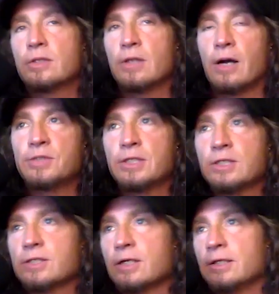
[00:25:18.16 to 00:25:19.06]
obviously
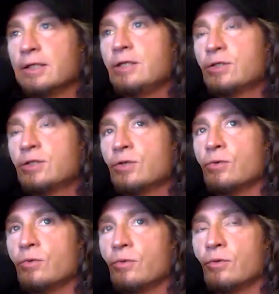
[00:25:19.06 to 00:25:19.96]
that's going to lead
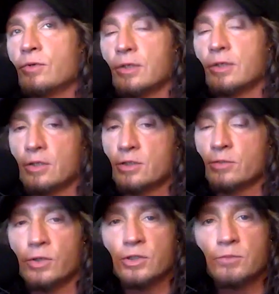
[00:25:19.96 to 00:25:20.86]
to the
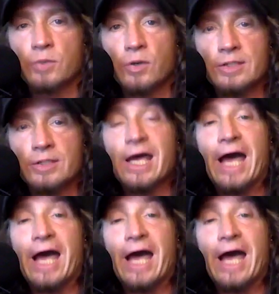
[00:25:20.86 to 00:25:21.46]
customer experience